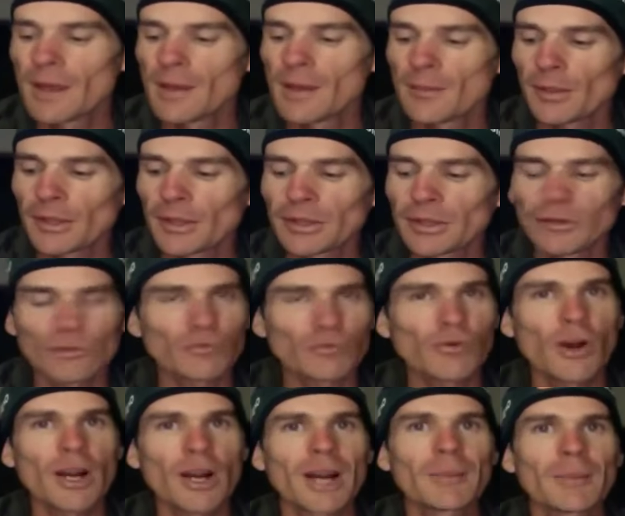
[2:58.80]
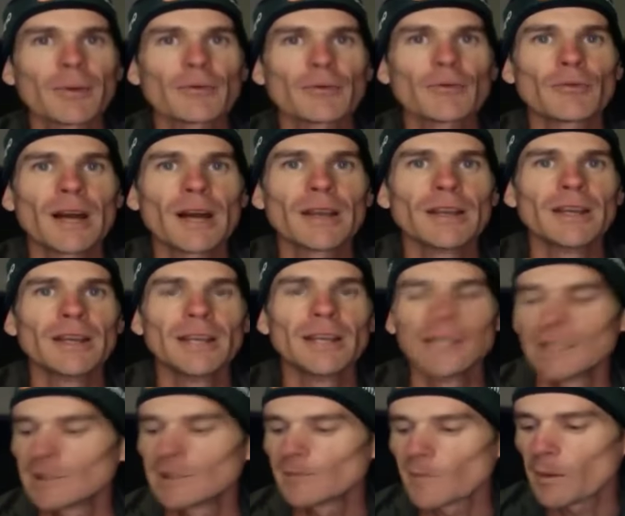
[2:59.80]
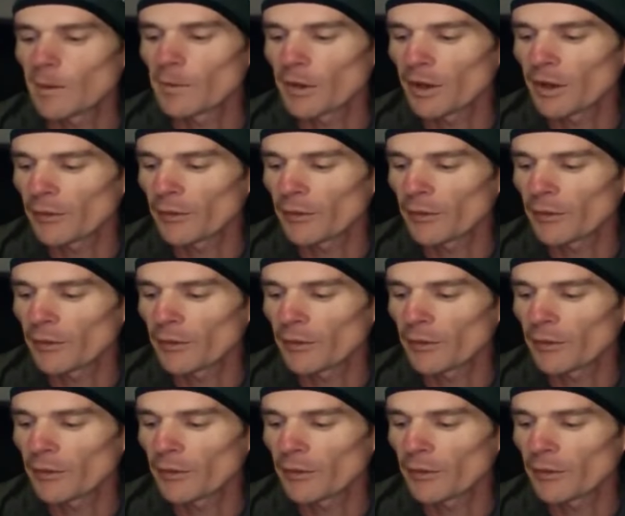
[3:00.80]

But you can just rock up and run. I'm not a